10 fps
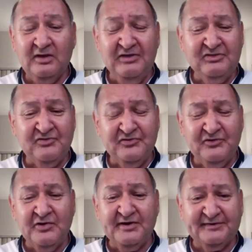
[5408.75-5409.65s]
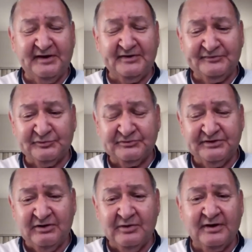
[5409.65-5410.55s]
And the third is
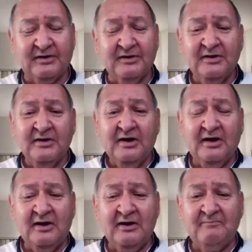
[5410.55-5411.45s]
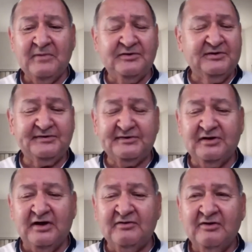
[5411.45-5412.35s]
esoteric. And this is
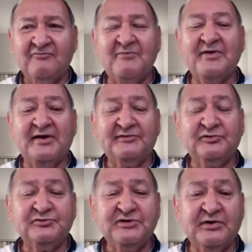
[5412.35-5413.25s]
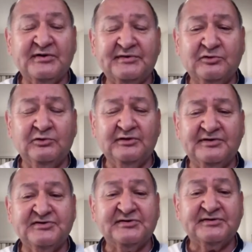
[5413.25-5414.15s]
not from the esoteric school.
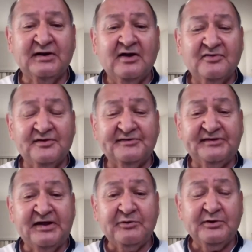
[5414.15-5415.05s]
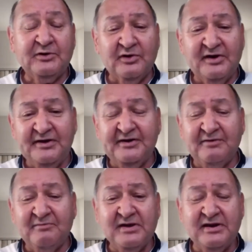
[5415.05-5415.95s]
It's just the secret or
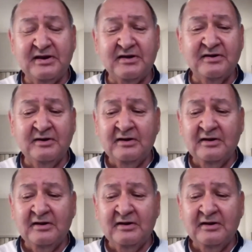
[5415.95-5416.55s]
hidden meaning